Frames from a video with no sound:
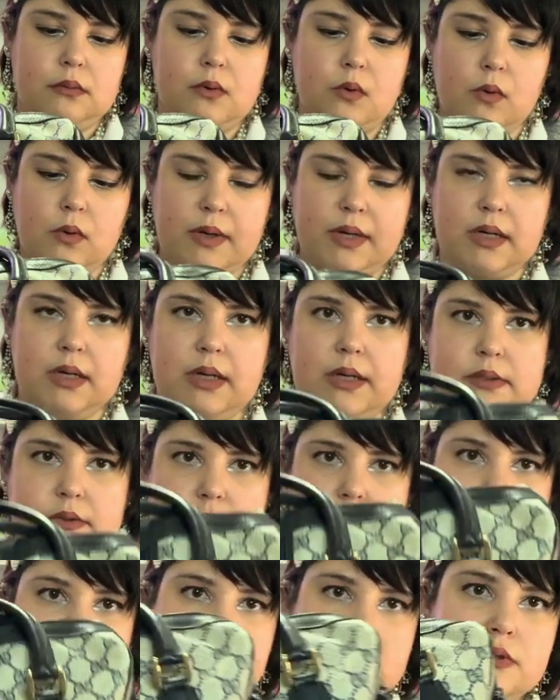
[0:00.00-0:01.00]

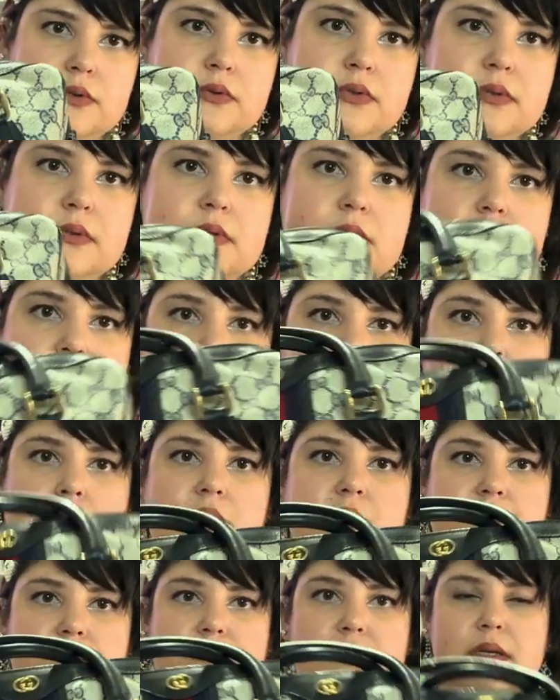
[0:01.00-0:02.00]
organizer to
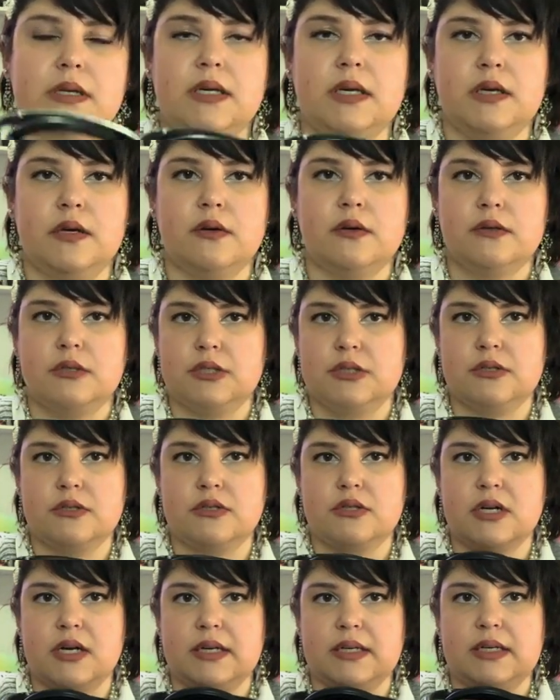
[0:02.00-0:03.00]
stuff in here just to
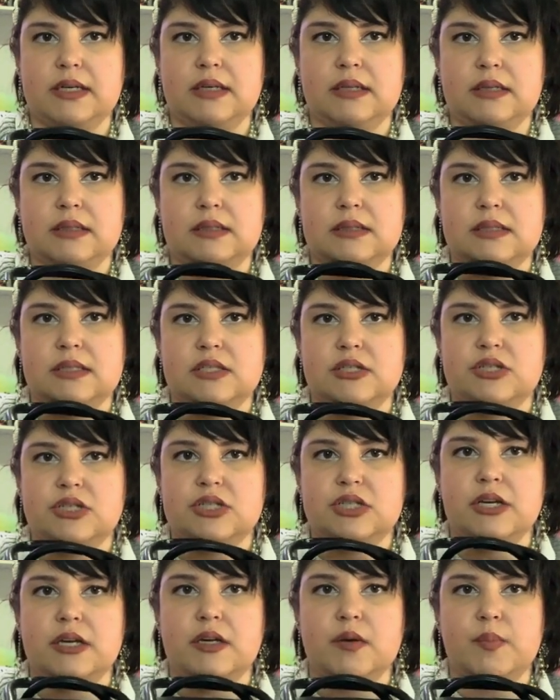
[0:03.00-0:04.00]
try to get its
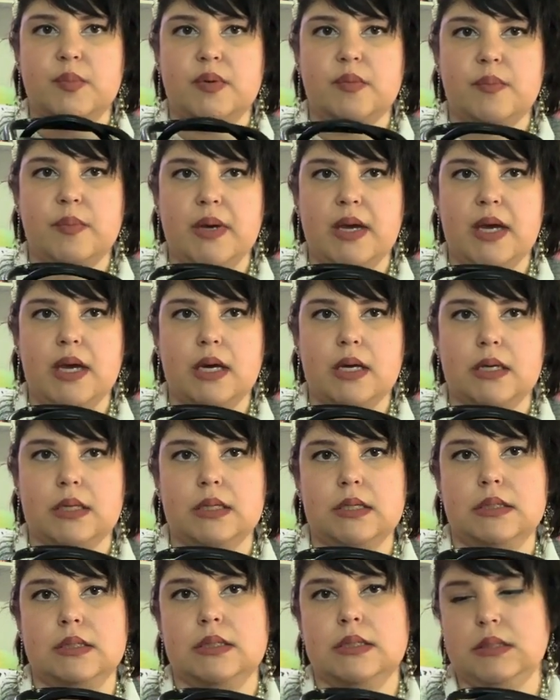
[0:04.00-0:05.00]
shape back
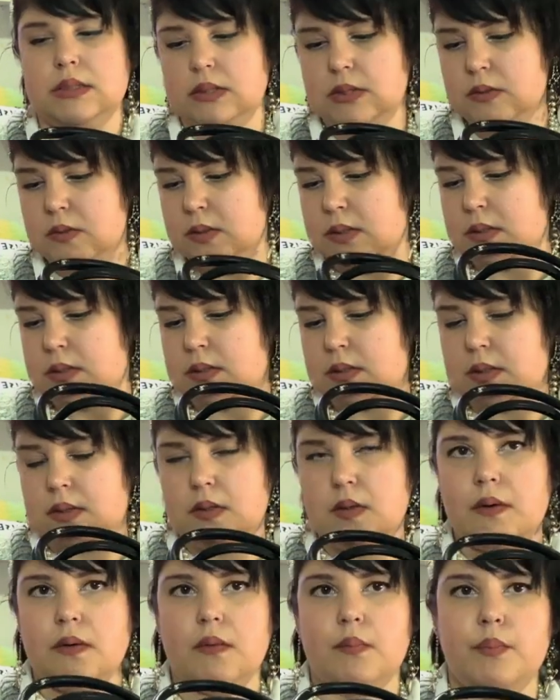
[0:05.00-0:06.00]
to it.
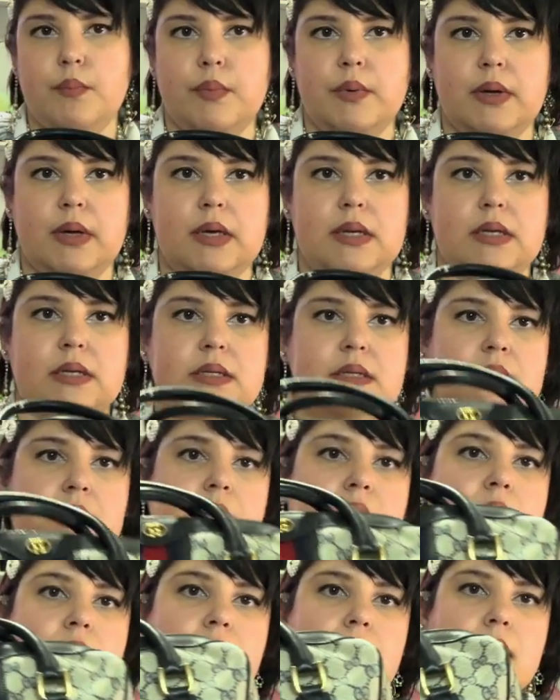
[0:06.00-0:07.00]
But
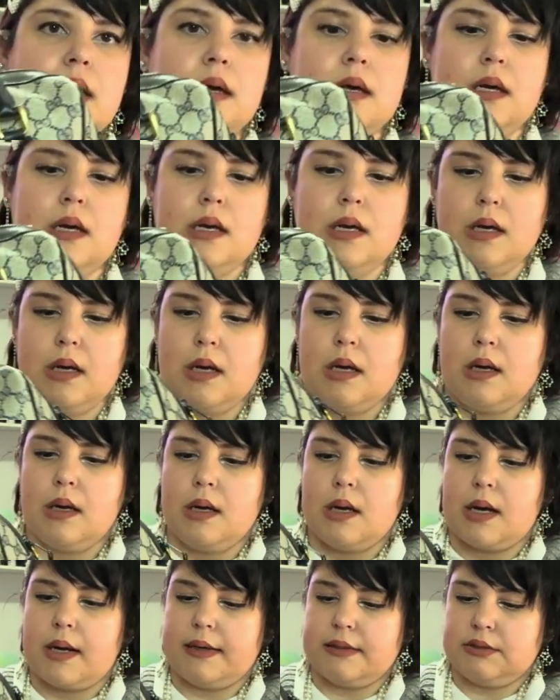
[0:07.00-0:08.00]

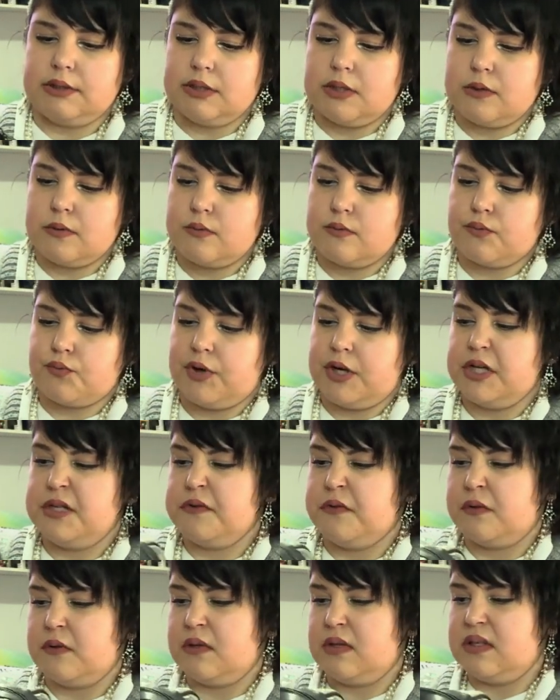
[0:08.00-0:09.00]
I don't
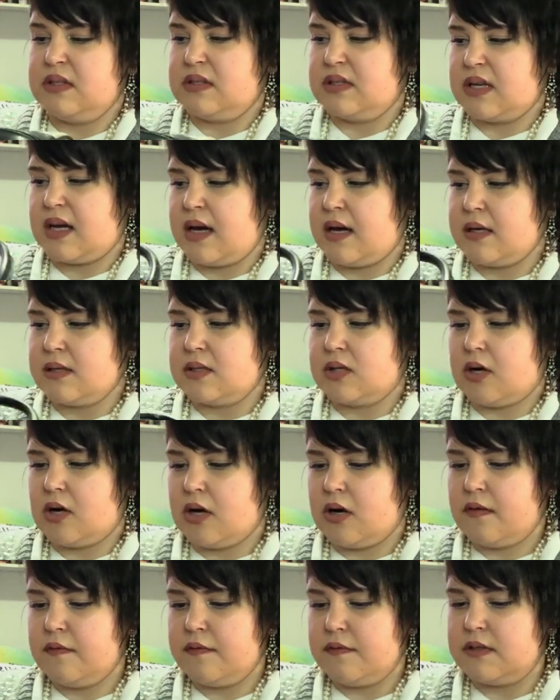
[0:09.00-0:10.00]
reach for this as
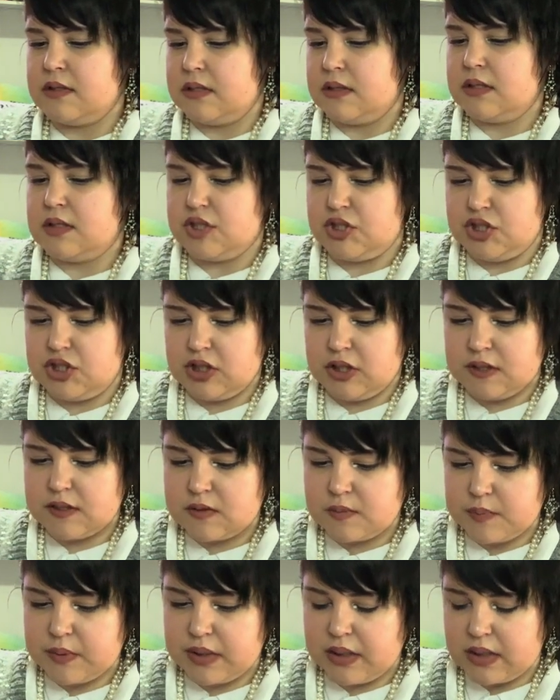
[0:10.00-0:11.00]
often
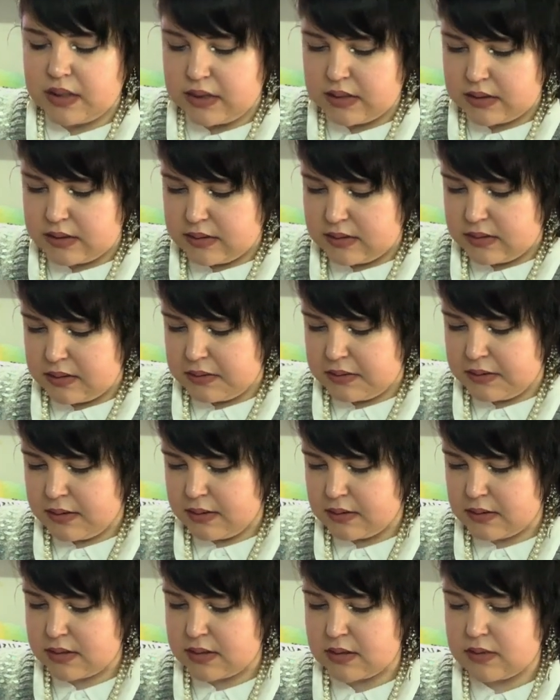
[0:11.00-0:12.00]
just because
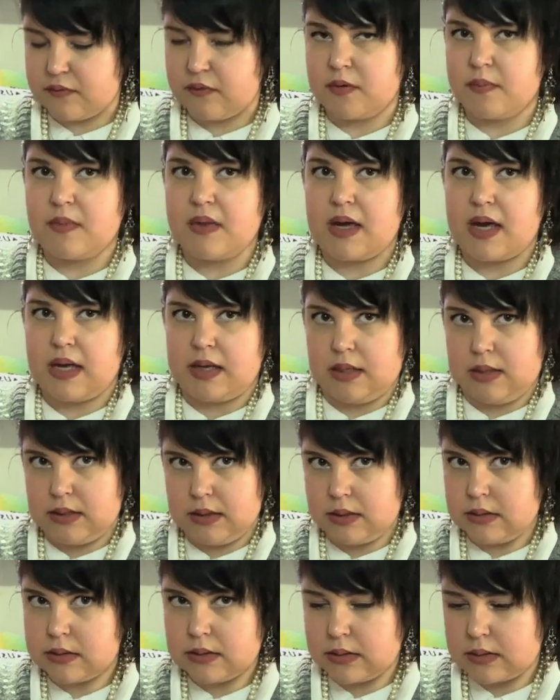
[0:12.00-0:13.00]
this is from the
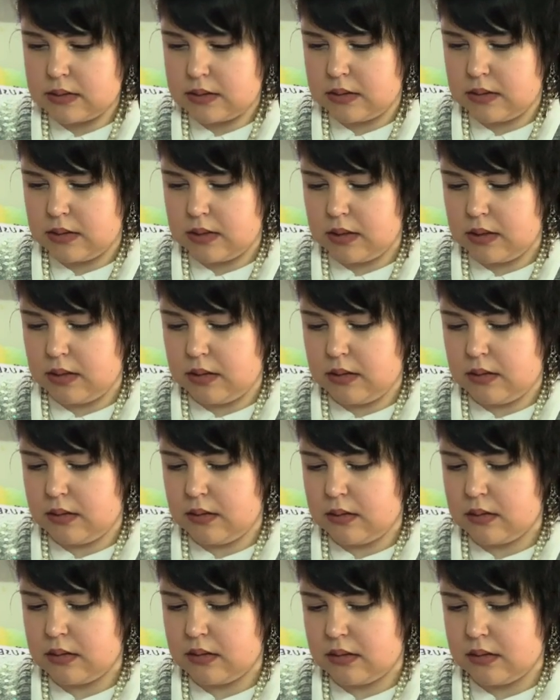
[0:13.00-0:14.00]
80s
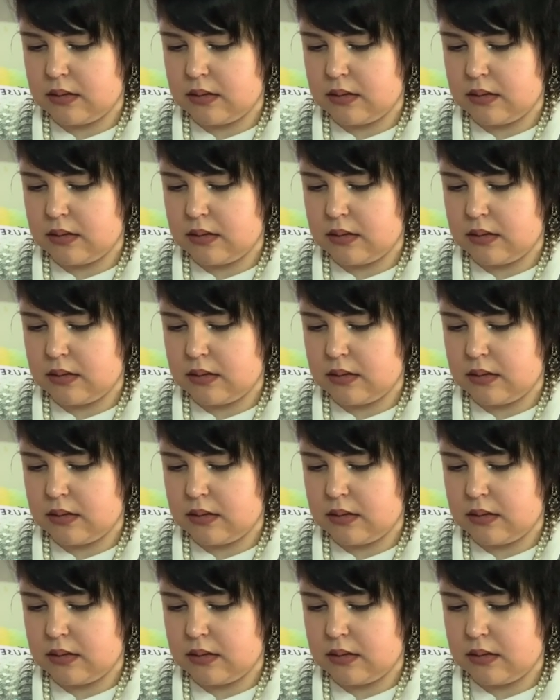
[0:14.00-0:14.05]
and